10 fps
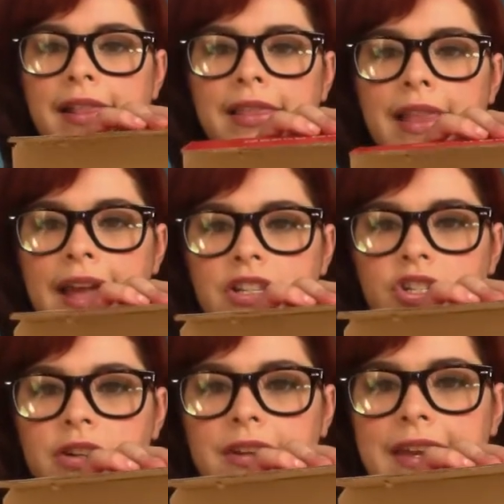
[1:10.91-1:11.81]
let
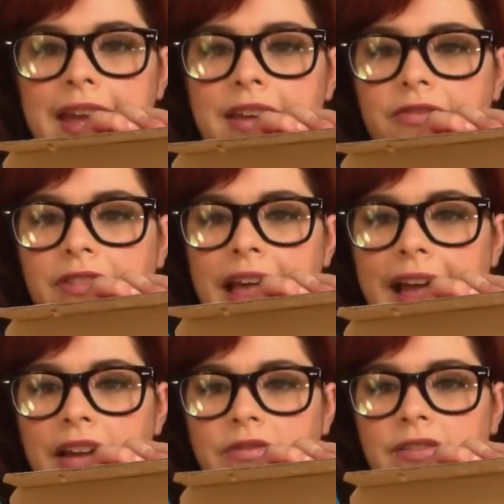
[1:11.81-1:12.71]
your geek
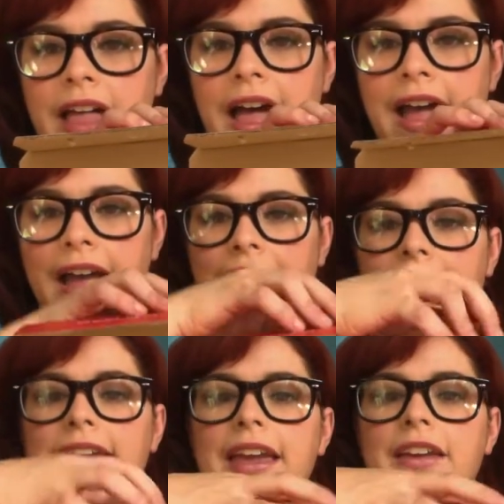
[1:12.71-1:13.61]
flag fly,
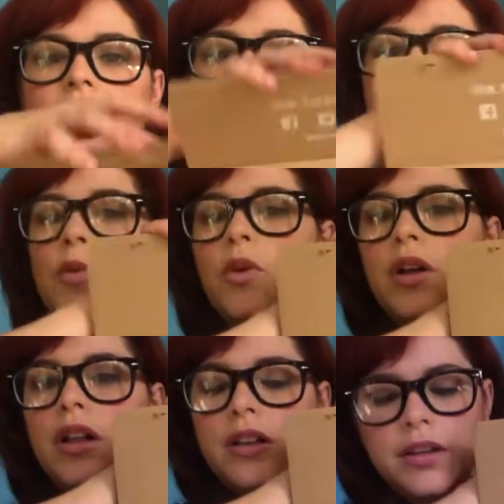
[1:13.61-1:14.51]
geek
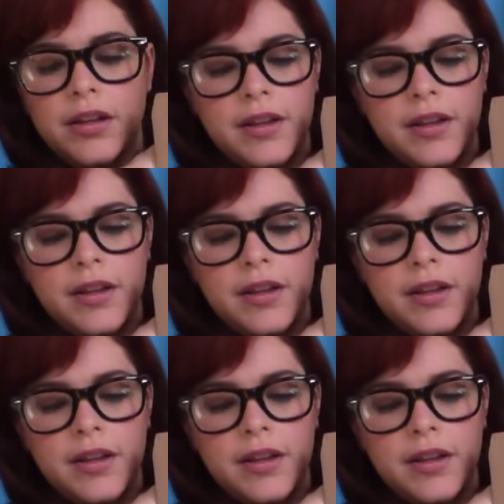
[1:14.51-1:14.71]
fuel.